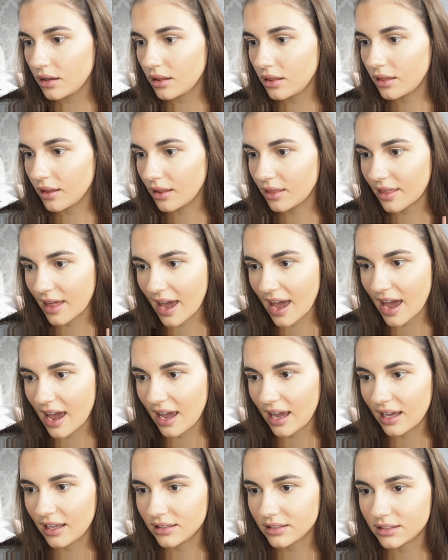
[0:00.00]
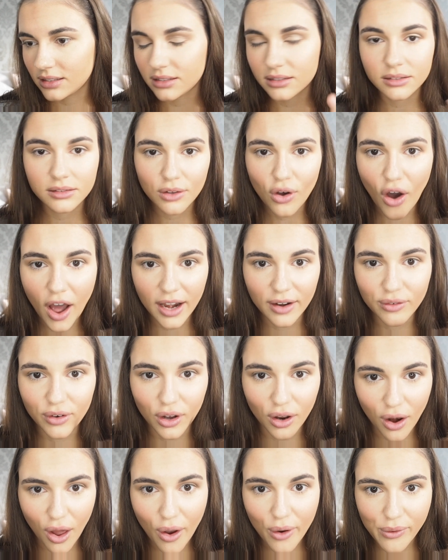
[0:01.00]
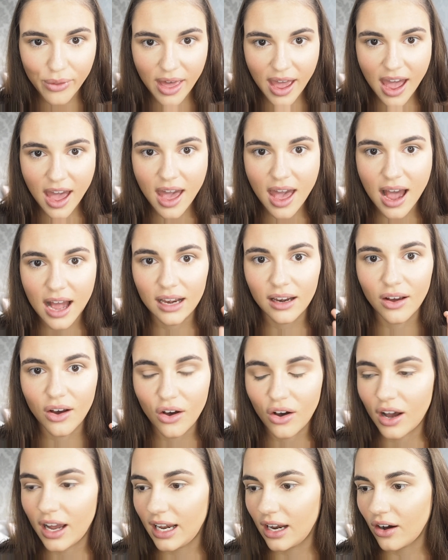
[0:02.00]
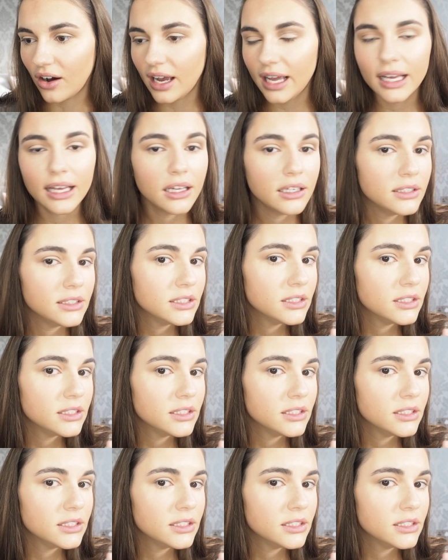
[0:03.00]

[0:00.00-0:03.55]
that there is kind of a glow there and a highlight.